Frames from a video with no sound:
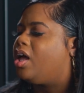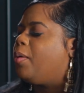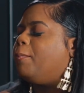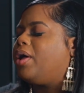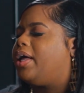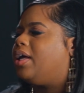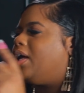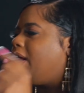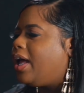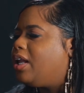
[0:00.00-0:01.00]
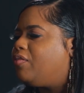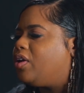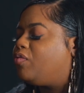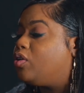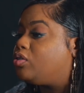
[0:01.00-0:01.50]
But it ain't even
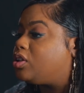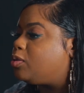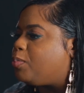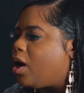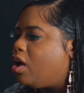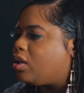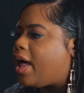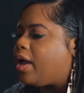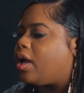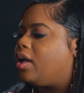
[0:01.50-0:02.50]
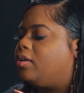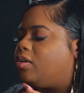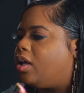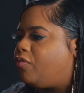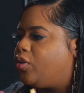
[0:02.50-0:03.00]
if you just broke. Like,
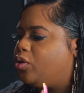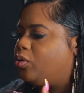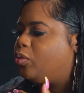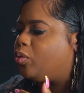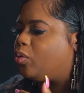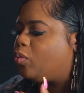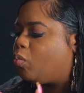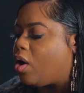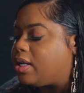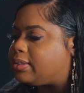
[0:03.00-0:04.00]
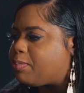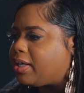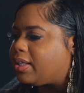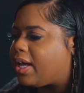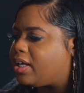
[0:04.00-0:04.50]
if you wanted to
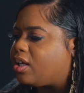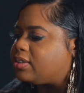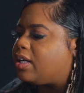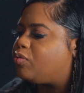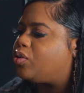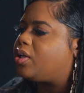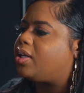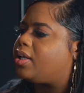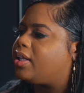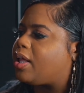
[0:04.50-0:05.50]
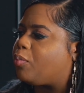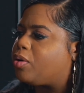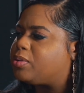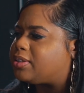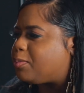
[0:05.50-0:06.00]
make the cake yourself, you could have did that.
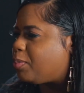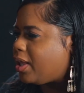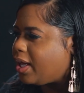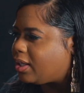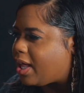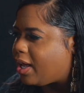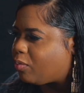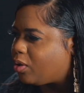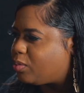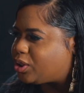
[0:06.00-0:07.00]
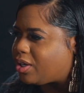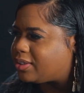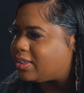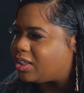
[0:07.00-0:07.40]
What was the play? Like, what was your intentions?